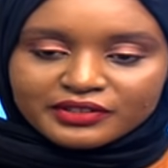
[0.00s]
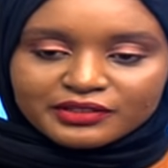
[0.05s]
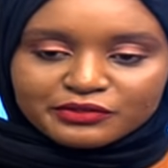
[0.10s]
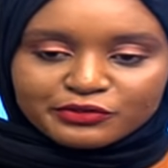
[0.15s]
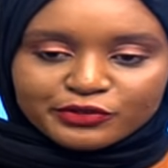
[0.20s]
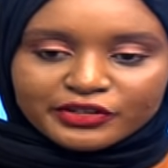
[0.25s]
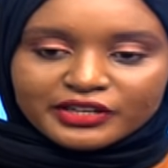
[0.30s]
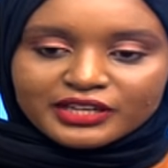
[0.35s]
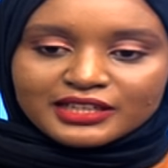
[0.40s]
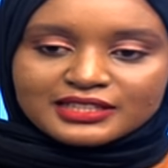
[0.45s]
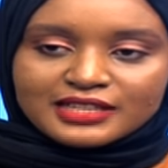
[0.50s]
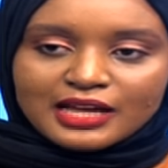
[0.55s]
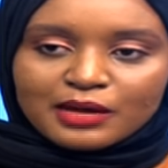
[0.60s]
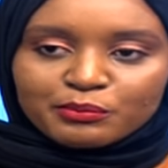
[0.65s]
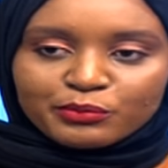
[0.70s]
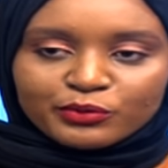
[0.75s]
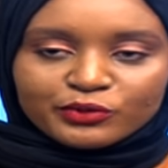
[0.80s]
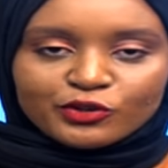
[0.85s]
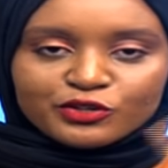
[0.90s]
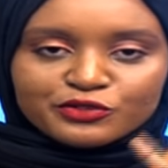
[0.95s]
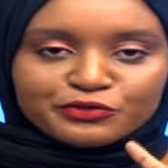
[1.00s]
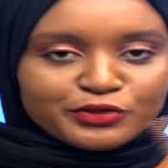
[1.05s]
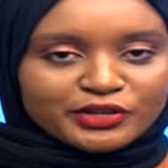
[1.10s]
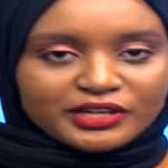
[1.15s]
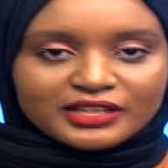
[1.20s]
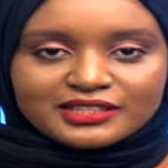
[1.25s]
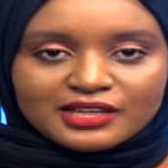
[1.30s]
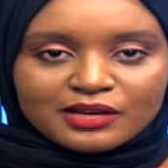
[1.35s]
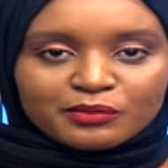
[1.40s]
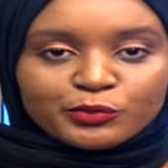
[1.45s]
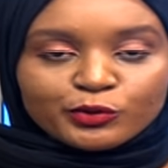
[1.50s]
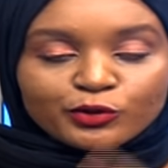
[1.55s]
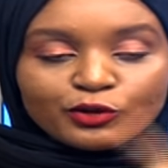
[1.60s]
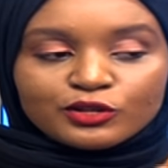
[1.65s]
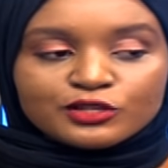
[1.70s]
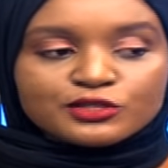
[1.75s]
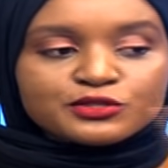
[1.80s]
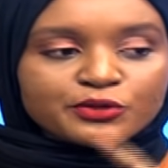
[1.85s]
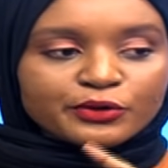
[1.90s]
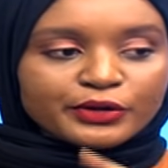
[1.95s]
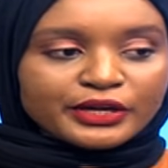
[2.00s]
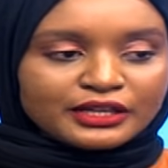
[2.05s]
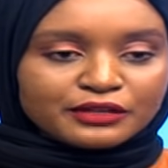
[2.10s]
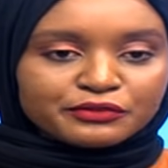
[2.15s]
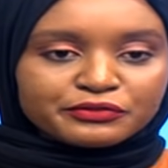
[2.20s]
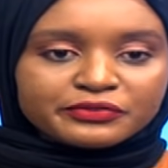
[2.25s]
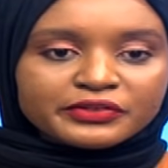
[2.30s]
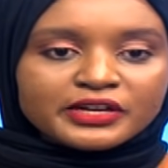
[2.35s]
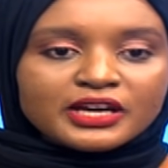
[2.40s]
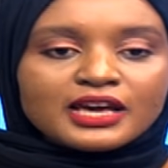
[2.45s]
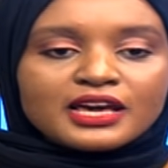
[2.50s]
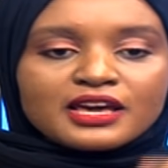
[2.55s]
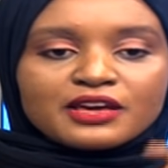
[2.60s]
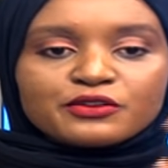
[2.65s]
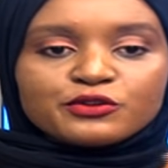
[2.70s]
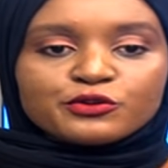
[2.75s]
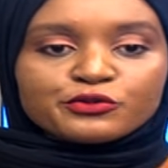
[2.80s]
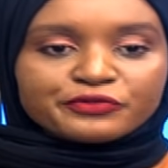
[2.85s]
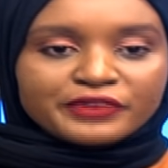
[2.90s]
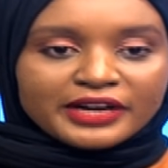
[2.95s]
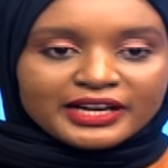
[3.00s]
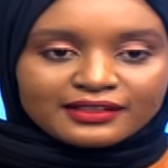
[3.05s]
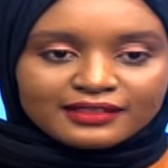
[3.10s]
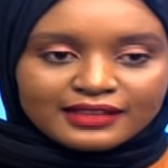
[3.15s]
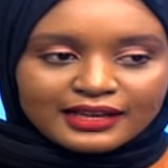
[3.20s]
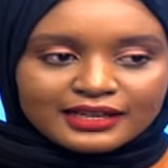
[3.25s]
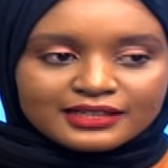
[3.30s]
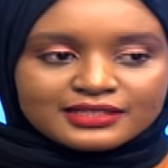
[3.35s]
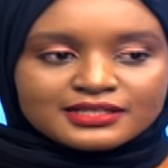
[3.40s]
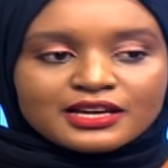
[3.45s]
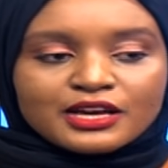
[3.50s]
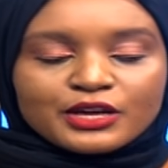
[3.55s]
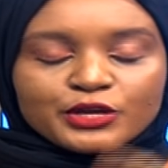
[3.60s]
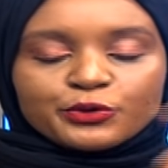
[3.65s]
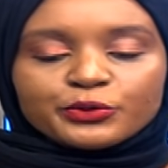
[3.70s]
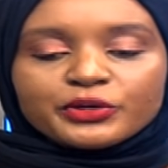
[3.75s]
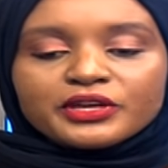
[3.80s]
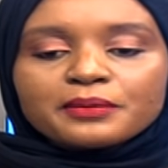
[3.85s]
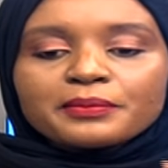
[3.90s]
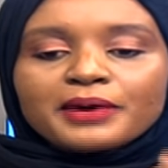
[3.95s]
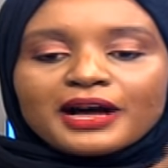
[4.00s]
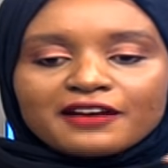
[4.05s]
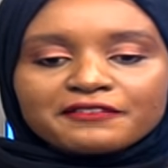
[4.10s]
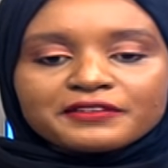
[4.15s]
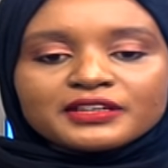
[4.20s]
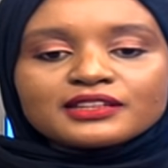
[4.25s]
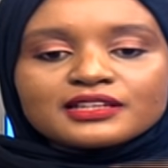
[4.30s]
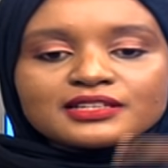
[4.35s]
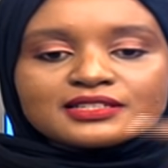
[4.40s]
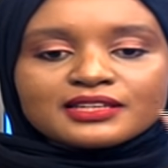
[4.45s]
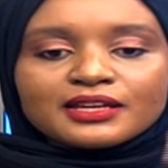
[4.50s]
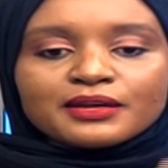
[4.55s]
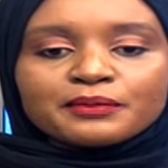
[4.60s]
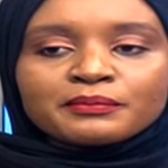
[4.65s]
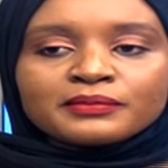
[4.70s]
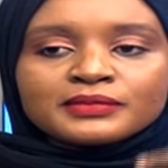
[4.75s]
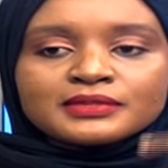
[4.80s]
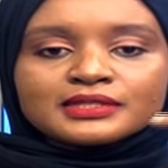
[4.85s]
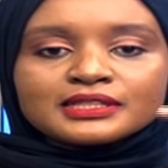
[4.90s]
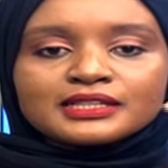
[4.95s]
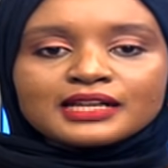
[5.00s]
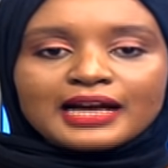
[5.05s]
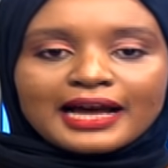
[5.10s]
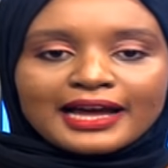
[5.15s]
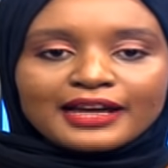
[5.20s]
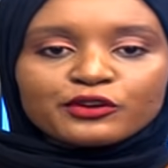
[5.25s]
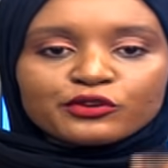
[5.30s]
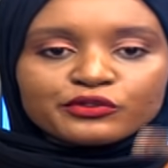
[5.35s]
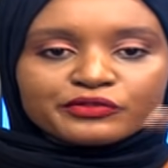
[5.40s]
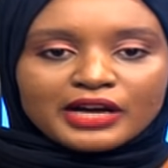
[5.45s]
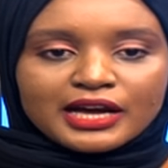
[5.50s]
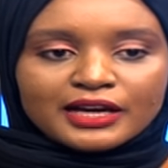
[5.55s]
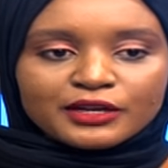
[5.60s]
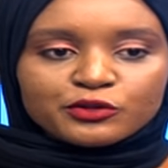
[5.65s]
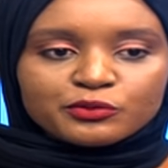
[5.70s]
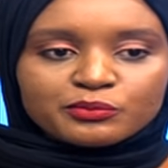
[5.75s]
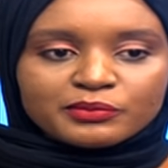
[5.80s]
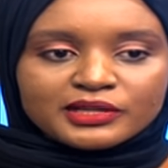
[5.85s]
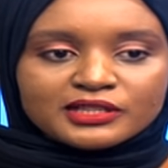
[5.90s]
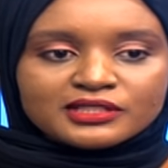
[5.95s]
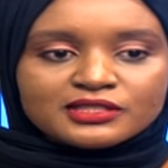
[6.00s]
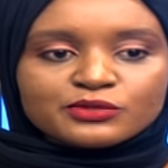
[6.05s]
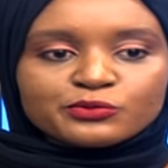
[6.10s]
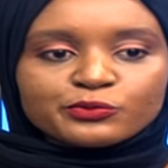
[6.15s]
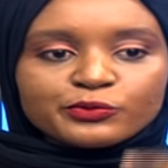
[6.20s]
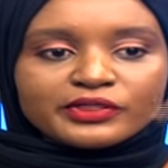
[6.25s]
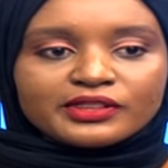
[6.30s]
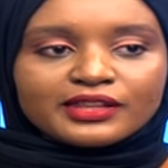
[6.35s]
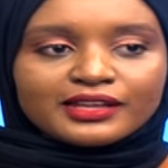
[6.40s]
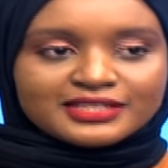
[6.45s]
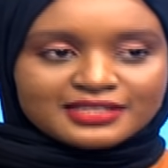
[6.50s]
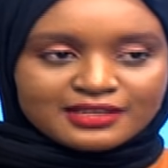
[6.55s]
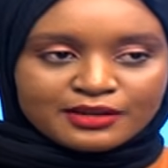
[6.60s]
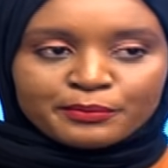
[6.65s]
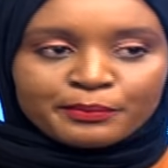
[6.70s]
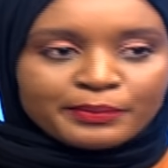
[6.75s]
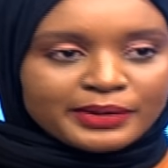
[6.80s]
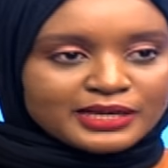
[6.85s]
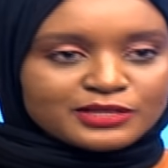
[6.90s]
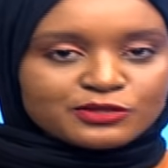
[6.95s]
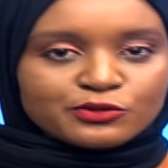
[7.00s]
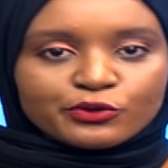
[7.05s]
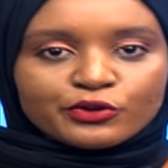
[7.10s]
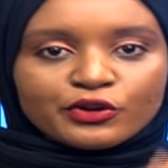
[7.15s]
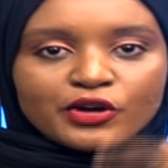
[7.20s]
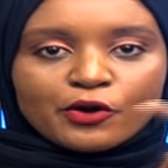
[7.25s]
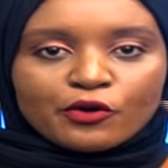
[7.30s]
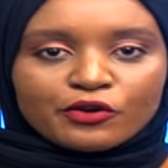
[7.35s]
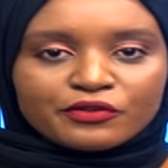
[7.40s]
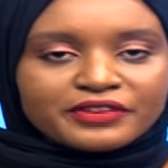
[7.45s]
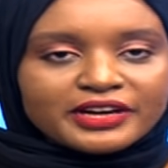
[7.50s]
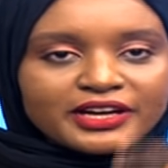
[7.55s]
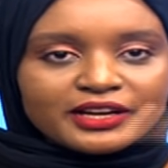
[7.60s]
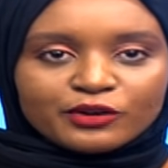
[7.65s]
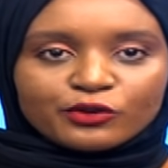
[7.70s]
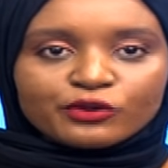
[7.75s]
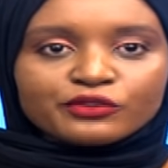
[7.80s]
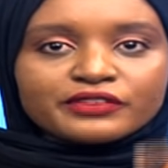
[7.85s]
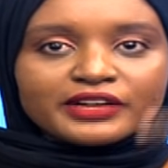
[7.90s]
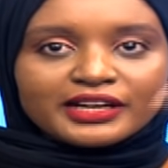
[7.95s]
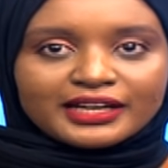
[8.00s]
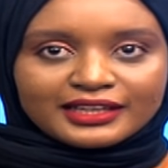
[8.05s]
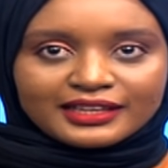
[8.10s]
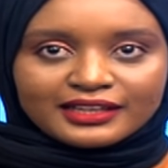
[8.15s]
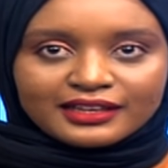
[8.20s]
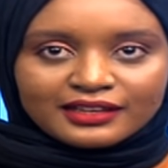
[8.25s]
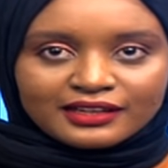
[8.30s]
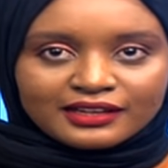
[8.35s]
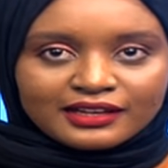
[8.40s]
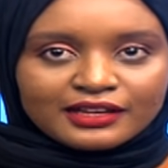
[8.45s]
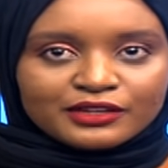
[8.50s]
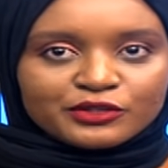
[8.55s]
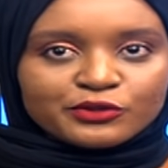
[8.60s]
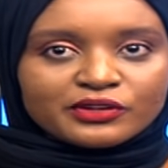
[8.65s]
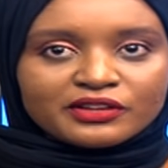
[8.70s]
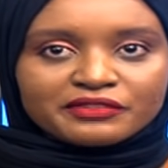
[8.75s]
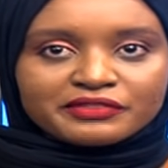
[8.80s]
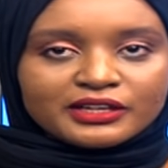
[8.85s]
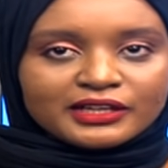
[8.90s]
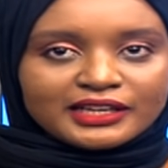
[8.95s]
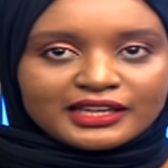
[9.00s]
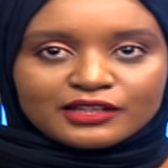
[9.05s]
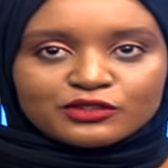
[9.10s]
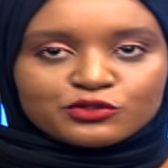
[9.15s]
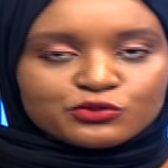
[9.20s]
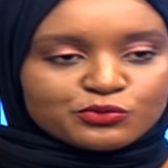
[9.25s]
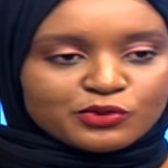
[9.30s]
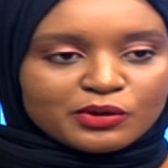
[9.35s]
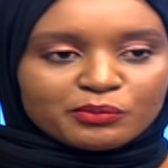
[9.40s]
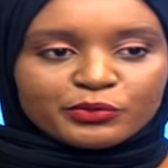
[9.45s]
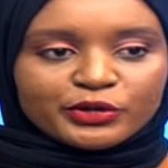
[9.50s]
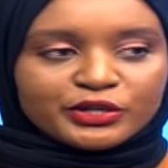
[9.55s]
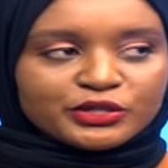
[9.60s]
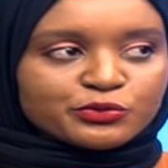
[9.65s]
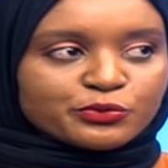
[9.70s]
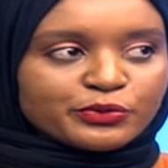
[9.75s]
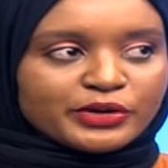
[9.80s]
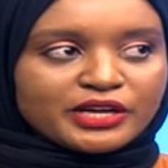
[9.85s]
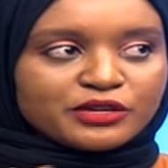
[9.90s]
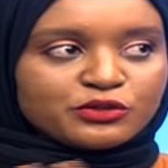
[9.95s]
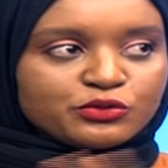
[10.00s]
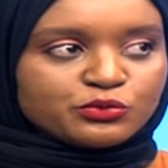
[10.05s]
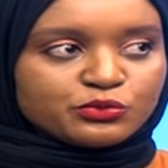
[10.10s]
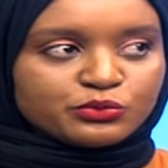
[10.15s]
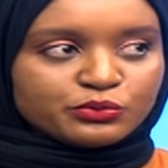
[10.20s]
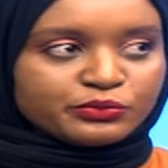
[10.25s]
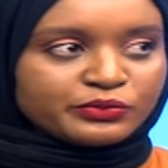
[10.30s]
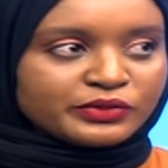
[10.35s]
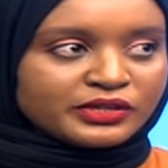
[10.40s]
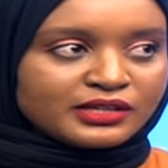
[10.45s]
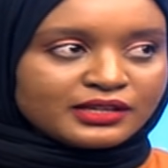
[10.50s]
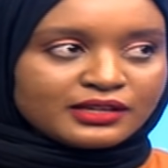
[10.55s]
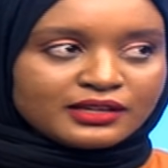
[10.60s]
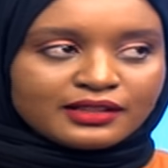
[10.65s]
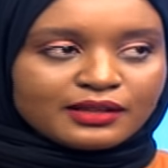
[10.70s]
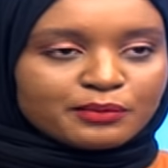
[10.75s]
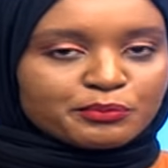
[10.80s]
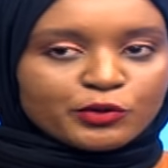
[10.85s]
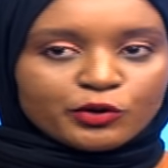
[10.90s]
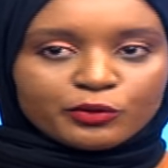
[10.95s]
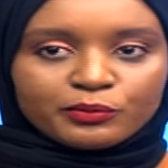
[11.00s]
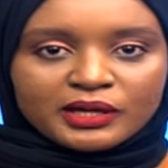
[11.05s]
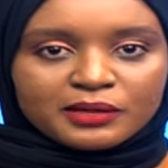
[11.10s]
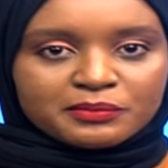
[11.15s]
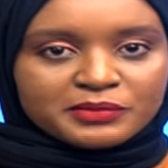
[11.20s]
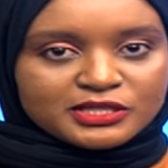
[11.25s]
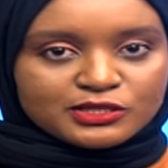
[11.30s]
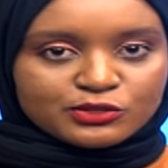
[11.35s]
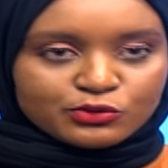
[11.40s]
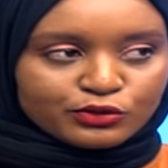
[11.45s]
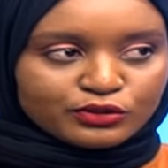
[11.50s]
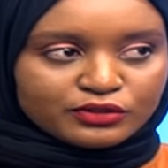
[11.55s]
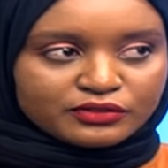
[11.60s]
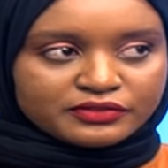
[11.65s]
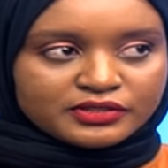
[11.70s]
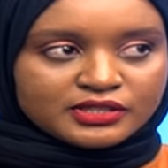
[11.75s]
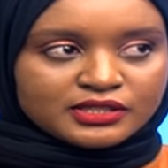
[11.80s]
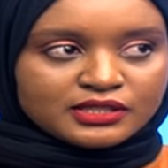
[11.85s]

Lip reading: for example, not for example, also if you find that you keep having the same kind of arguments with the same person over and over again and you never get to a point where the problem is solved.